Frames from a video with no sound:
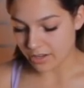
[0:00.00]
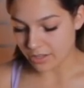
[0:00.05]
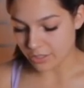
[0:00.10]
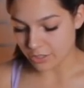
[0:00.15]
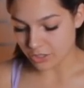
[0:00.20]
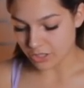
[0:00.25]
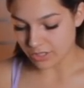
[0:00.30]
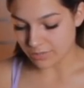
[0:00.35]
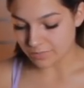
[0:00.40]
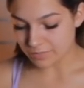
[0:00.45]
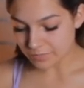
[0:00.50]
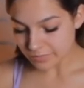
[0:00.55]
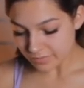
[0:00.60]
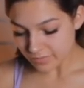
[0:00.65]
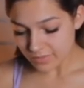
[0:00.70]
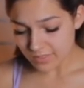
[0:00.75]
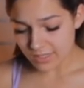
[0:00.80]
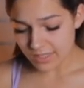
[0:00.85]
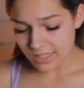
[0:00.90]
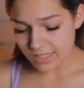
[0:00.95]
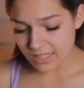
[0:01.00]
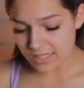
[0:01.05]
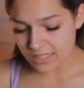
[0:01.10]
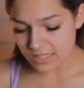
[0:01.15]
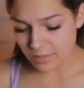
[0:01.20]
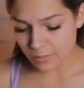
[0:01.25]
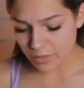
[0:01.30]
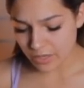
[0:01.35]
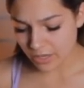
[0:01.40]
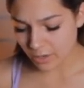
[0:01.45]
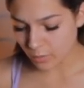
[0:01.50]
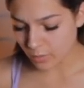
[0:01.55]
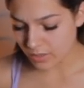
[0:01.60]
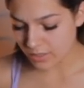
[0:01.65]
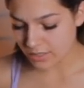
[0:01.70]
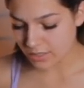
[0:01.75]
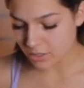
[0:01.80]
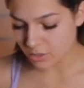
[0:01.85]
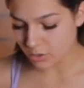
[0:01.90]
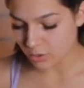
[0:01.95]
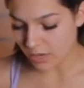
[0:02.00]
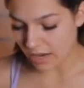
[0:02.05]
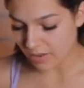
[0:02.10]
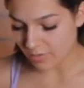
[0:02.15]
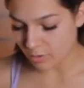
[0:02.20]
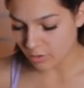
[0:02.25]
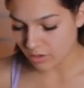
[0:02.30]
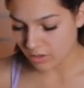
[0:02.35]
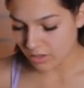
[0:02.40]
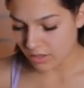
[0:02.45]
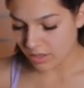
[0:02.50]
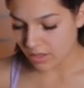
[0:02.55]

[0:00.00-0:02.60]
energy. Because someone here wants to travel.